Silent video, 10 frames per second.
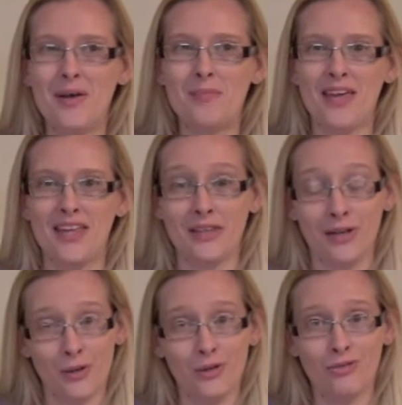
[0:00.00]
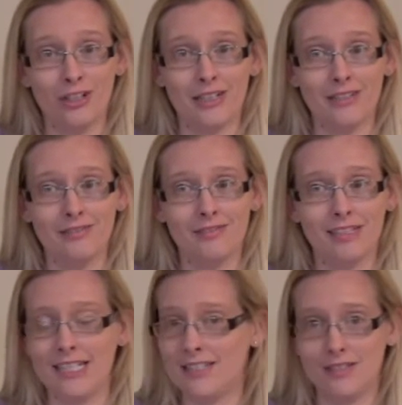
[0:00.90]
But in the long run,
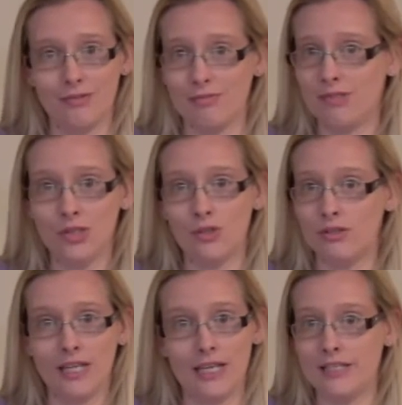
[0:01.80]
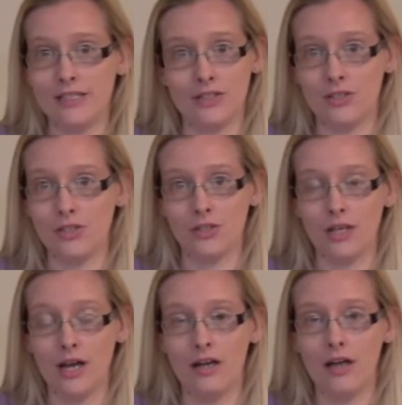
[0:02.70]
it's not easy to do
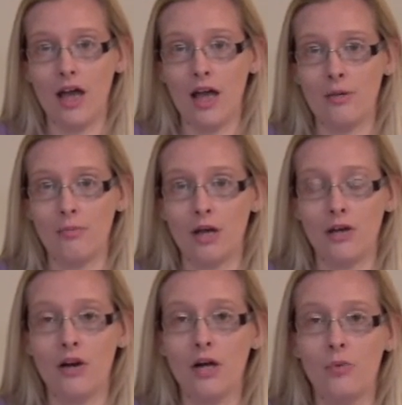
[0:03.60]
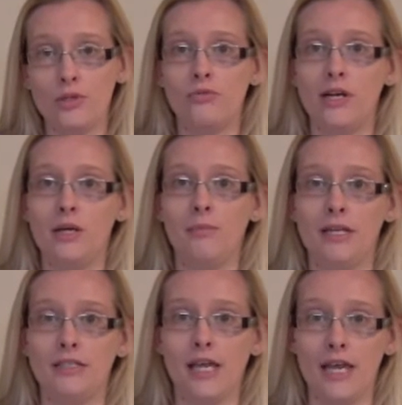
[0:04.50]
that. And I would
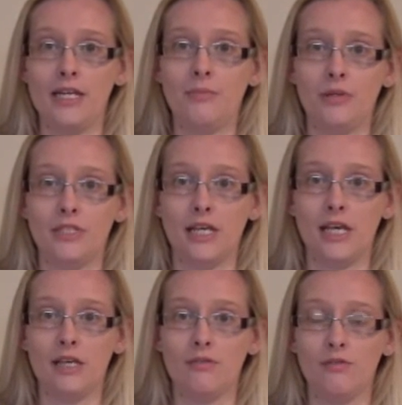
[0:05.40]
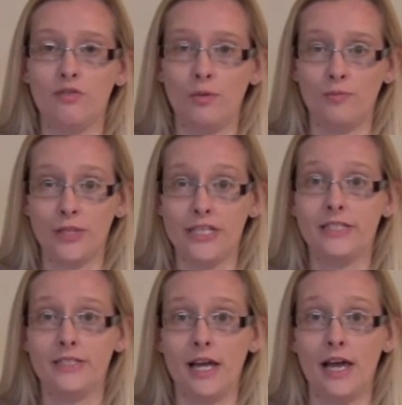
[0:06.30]
recommend anybody from
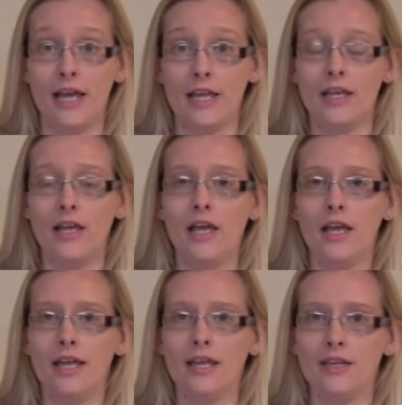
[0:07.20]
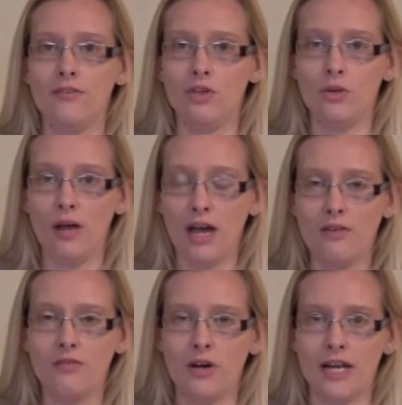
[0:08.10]
this day, if you
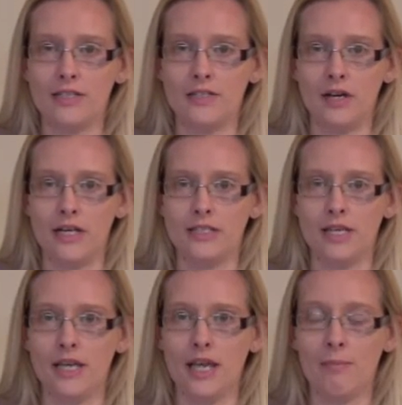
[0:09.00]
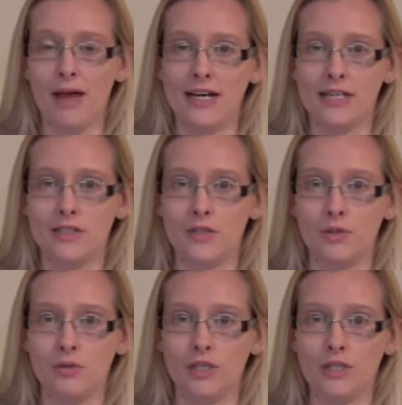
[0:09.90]
have got anxiety and panic
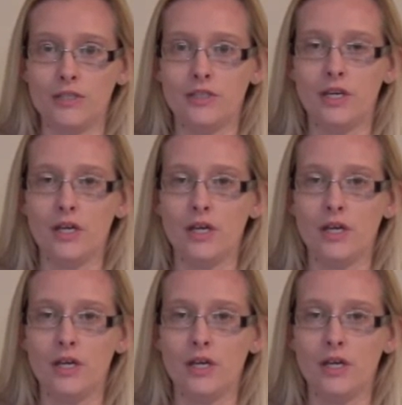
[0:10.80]
disorders,